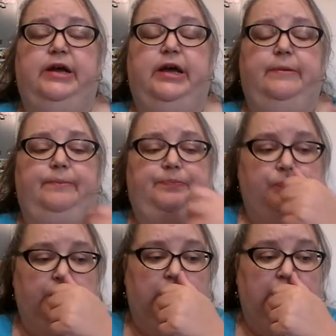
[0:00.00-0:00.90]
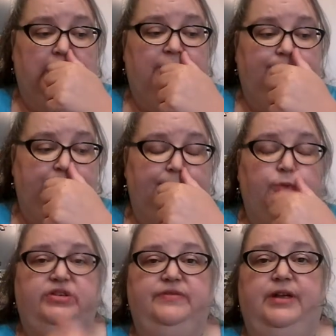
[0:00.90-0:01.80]
a lot of people
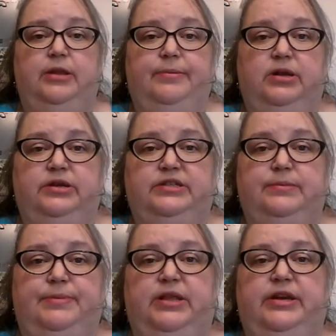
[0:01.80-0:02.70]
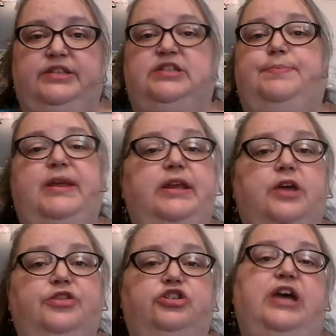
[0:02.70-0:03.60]
with developmental disabilities, depending
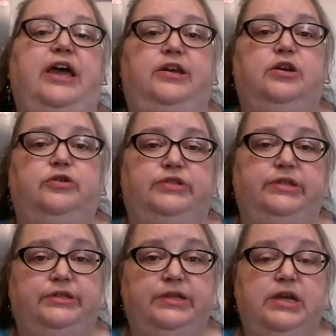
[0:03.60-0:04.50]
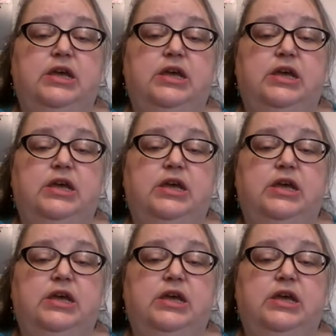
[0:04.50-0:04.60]
on their diagnosis,